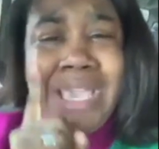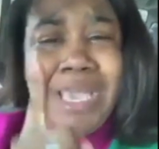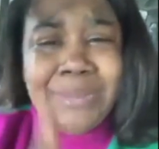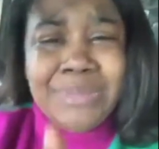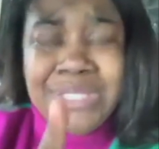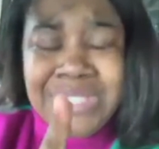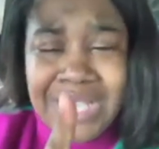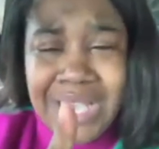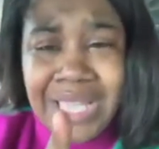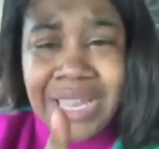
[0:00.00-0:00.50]

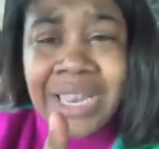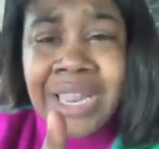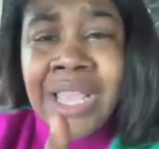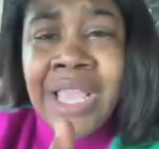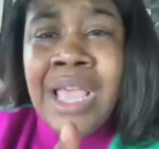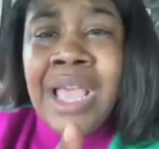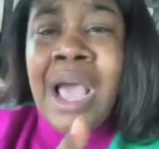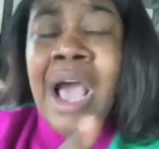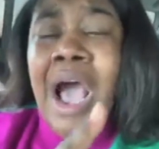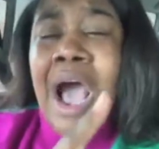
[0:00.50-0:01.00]
Gibson,
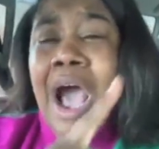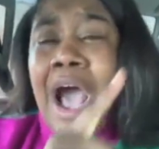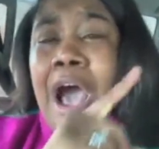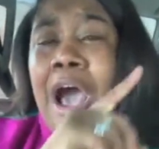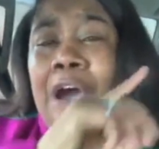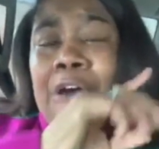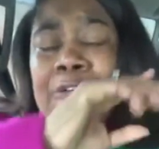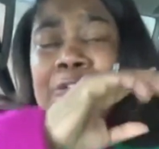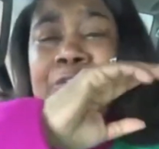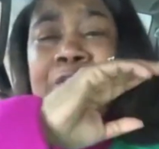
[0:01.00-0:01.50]

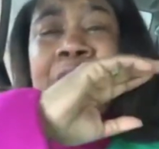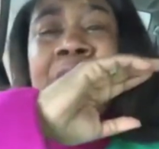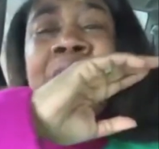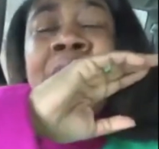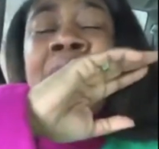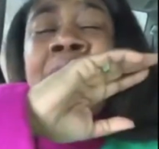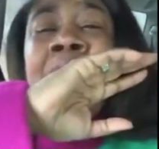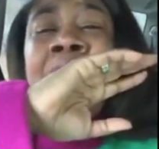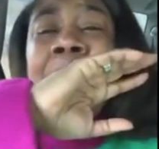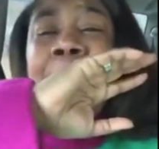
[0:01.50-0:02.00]
of
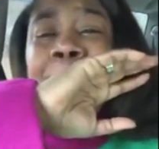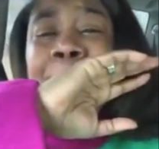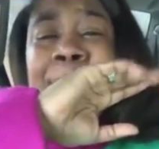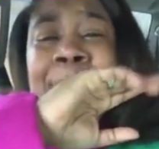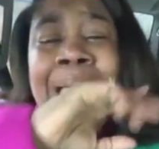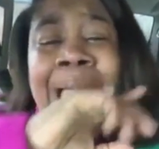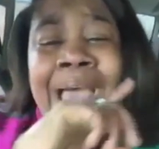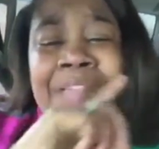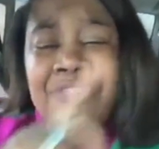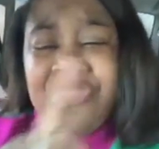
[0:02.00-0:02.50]

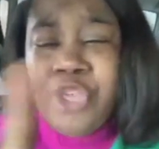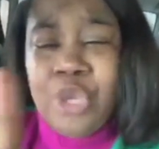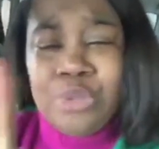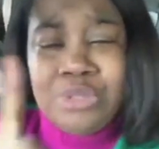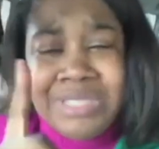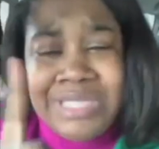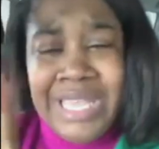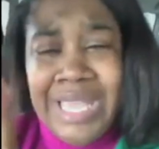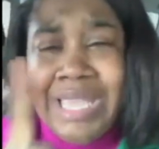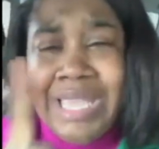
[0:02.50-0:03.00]
Matthew